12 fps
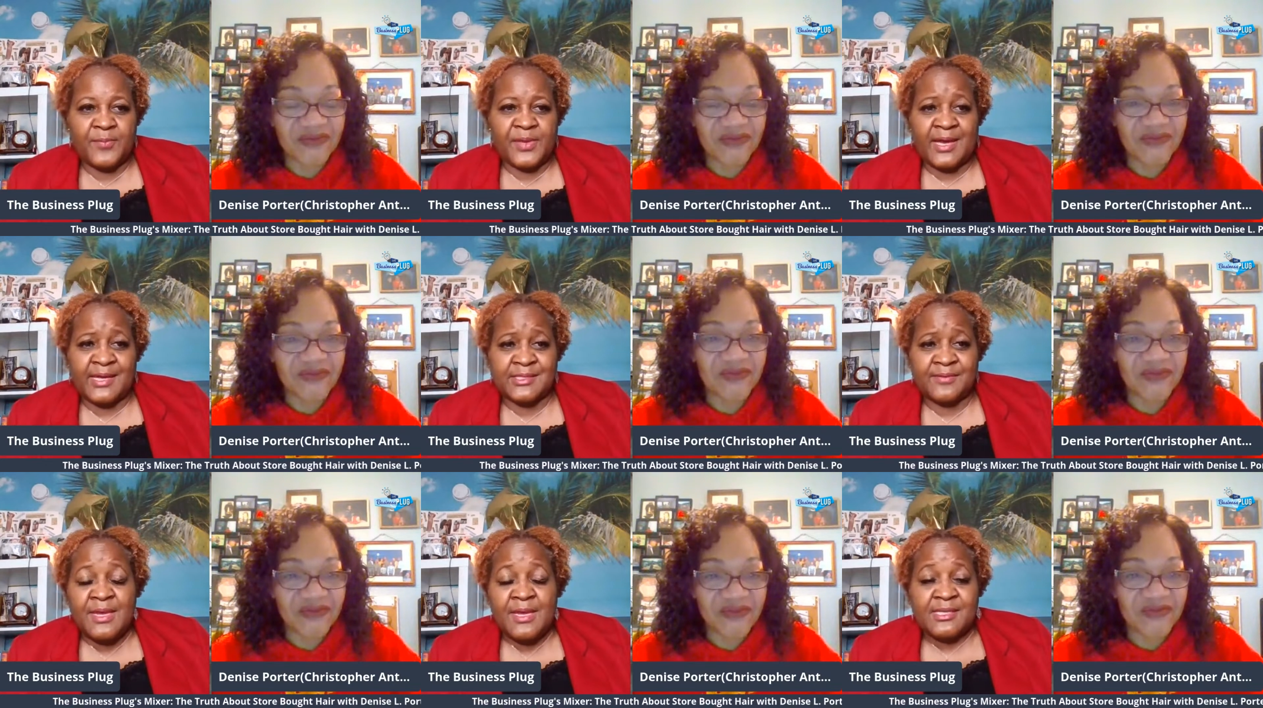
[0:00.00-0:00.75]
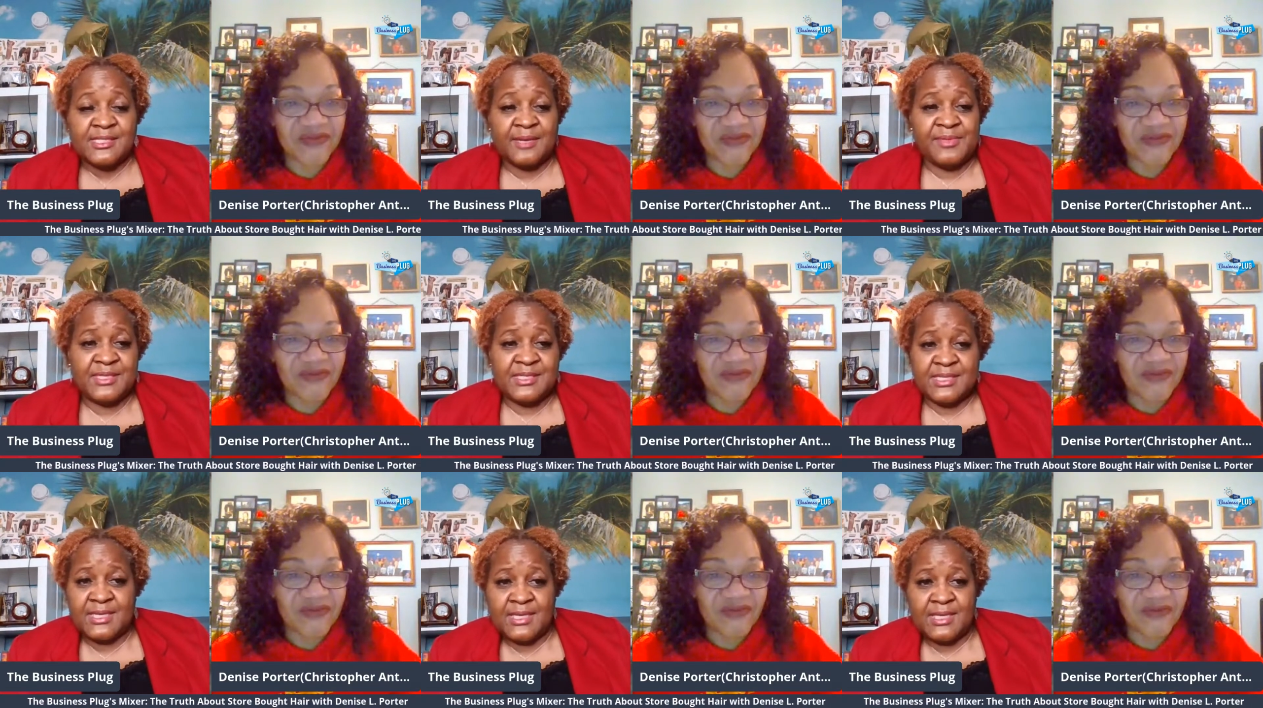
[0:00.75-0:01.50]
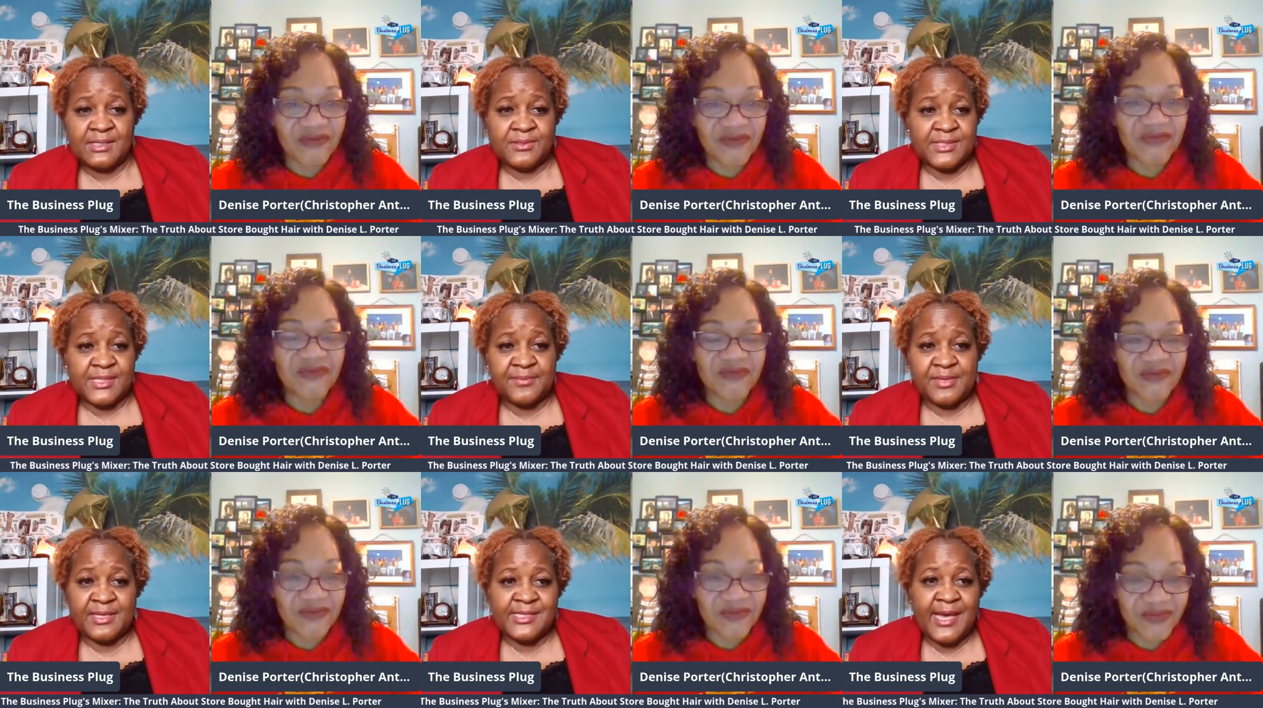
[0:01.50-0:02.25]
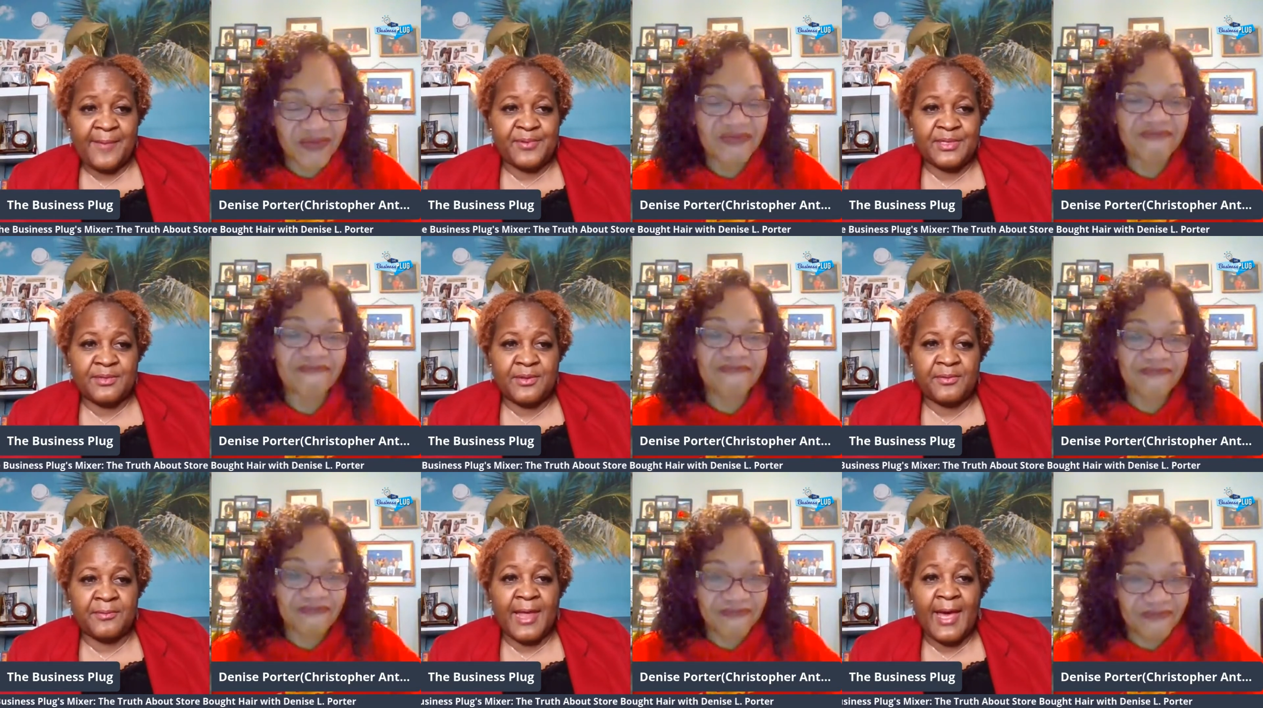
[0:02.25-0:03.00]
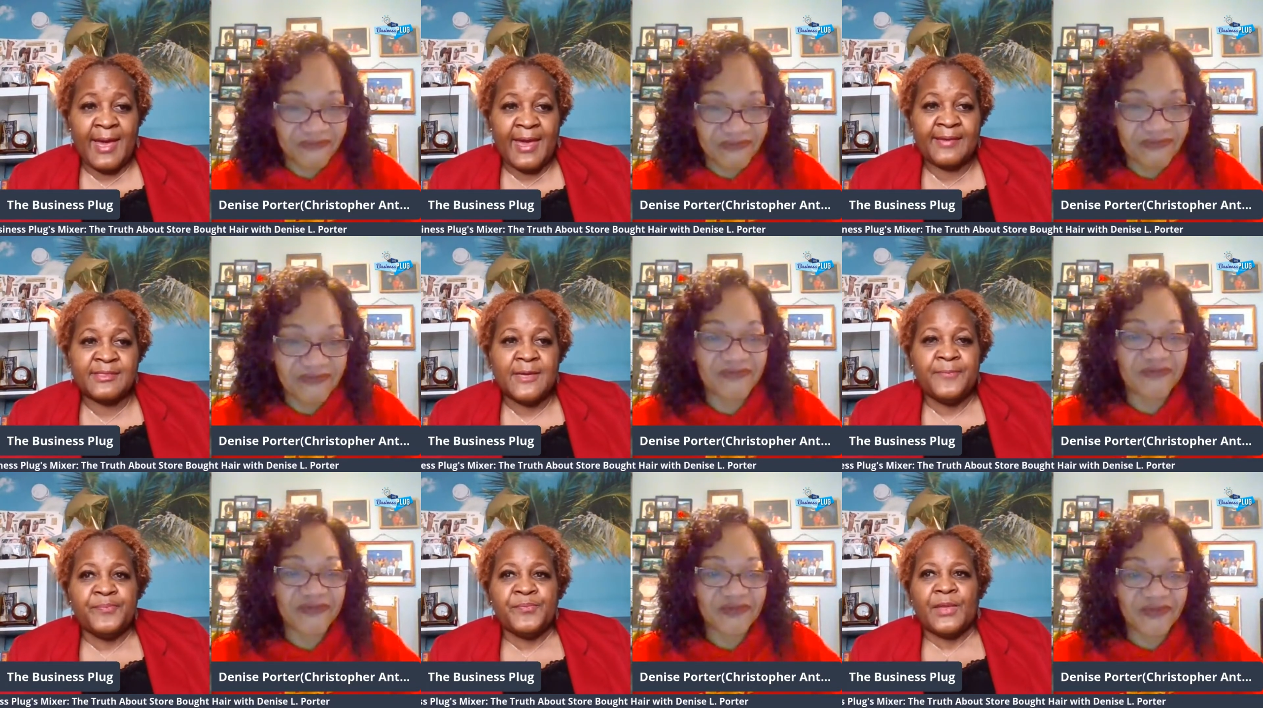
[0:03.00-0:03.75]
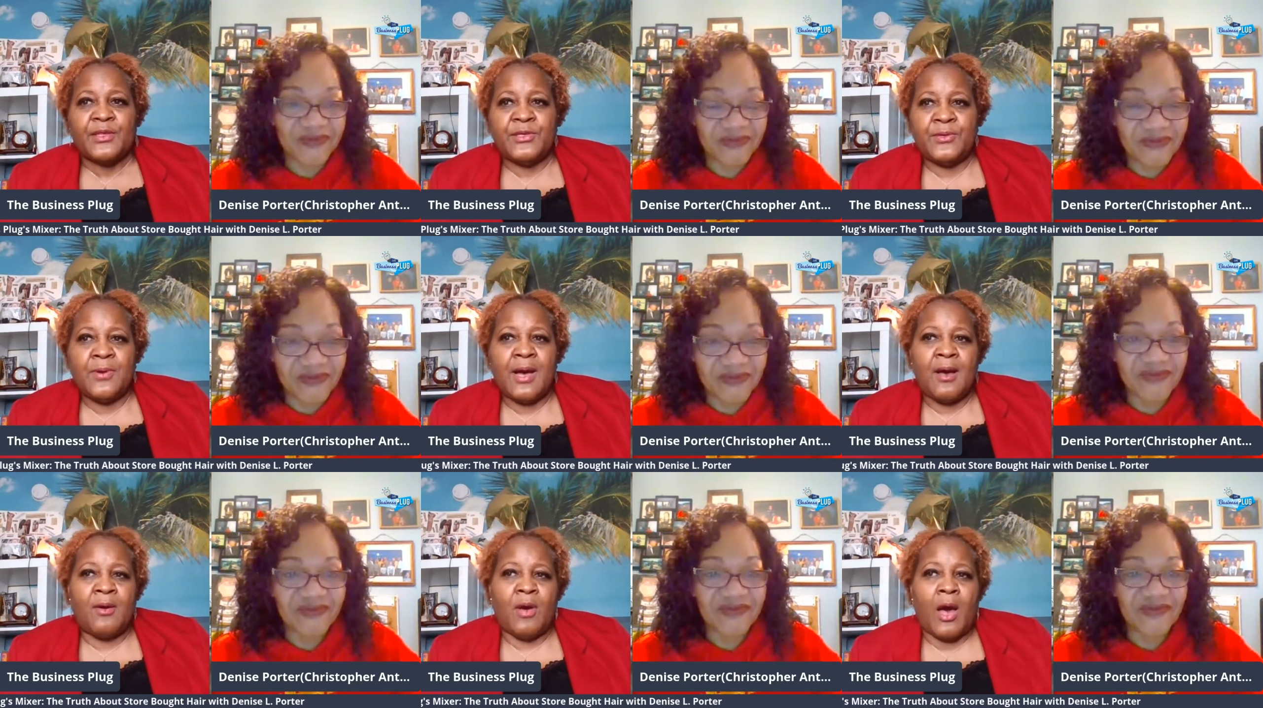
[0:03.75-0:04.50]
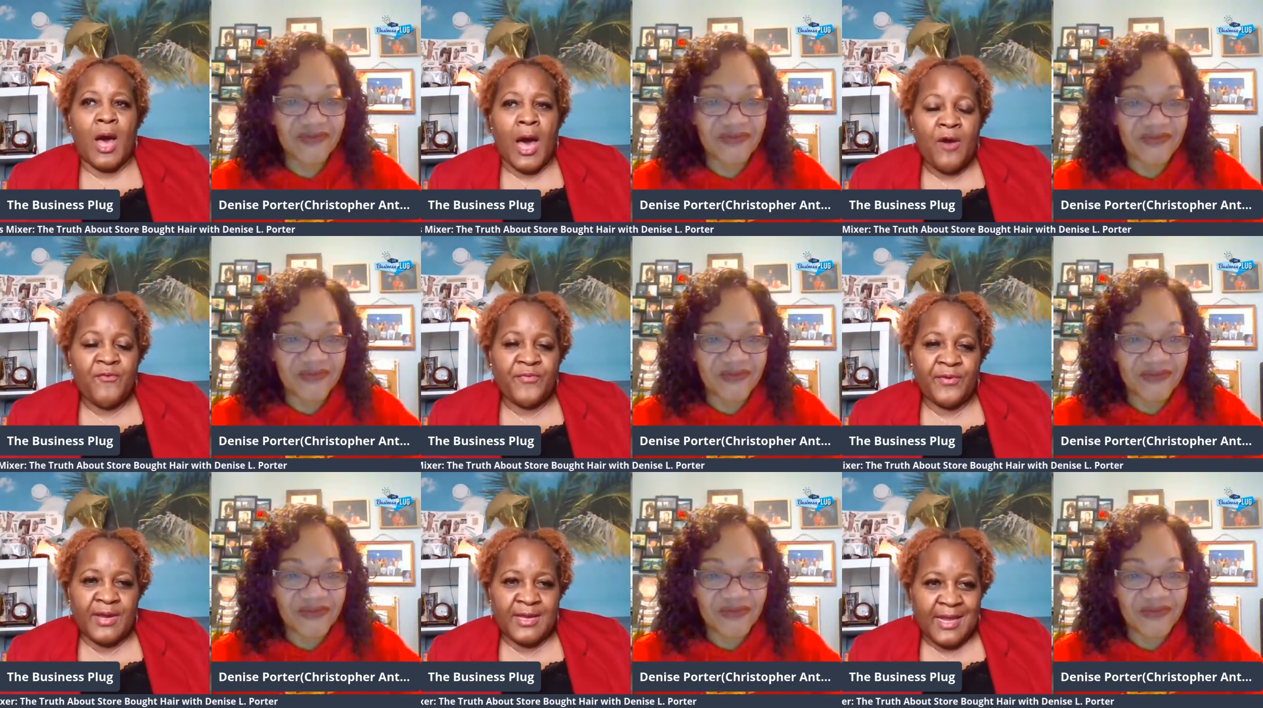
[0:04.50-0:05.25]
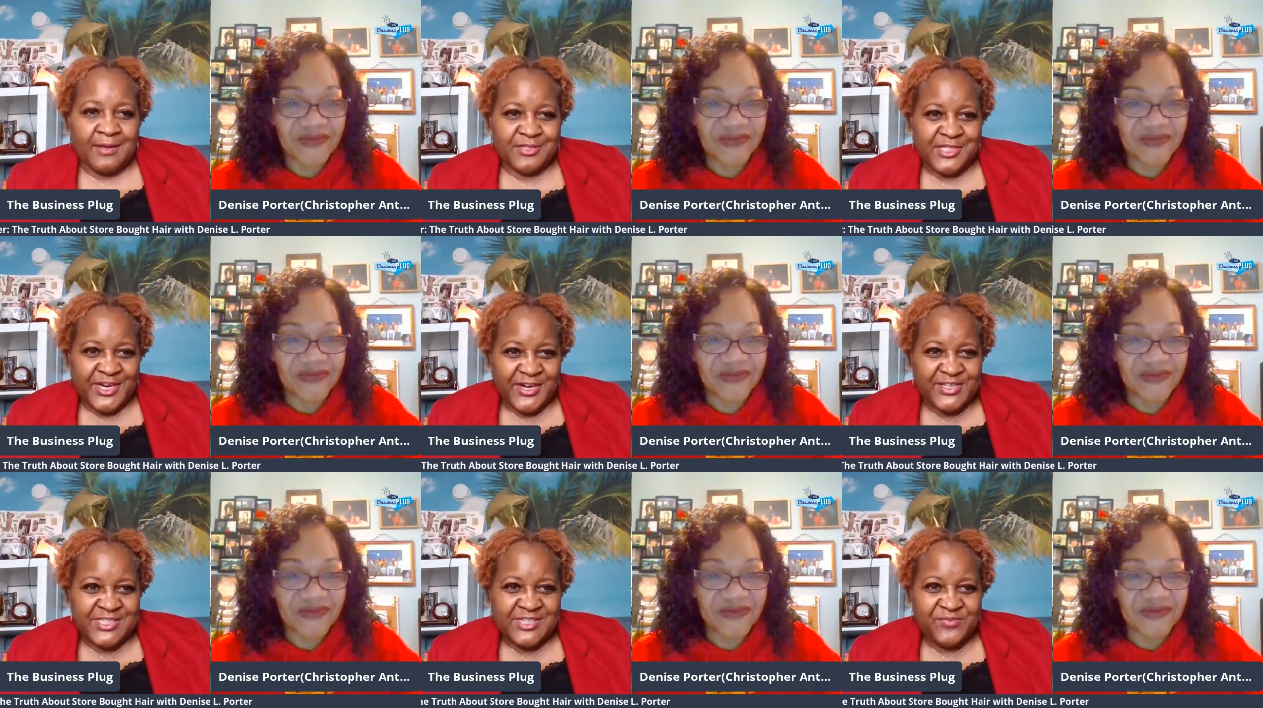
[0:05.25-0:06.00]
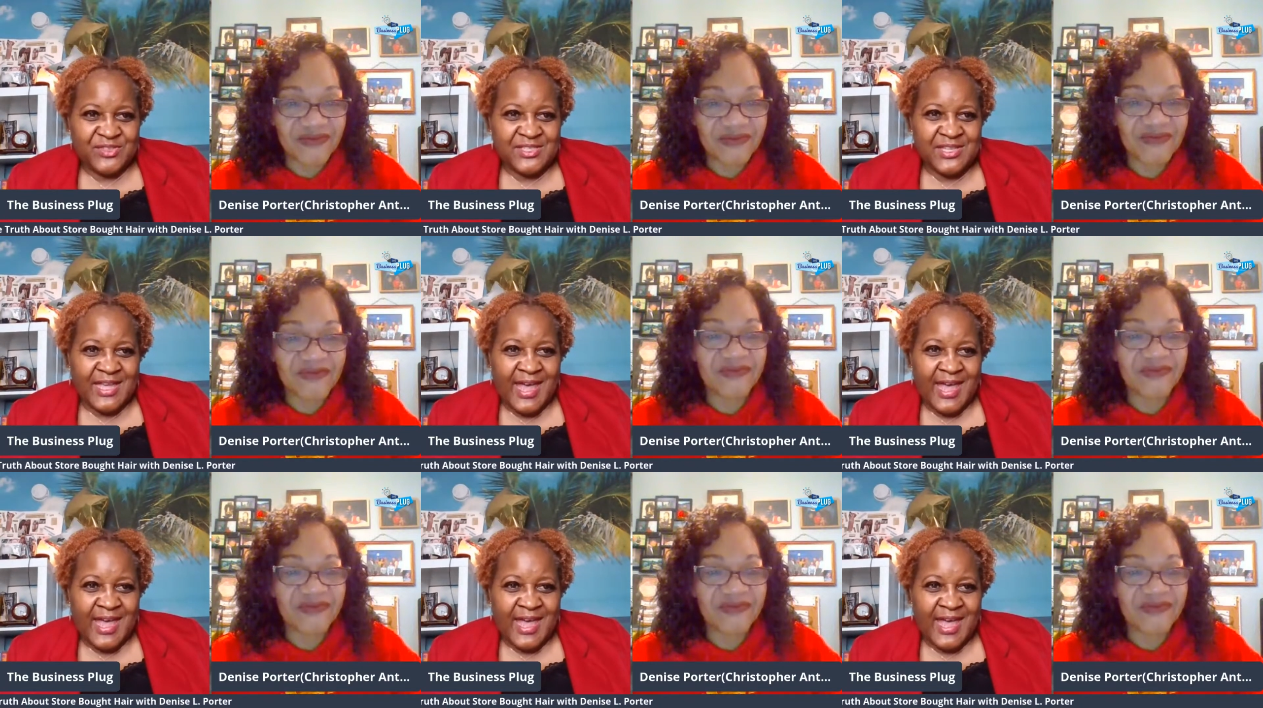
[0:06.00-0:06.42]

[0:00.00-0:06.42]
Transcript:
Speaker 1: or because of some disease or something that's happened in their lives, you all offer an alternative to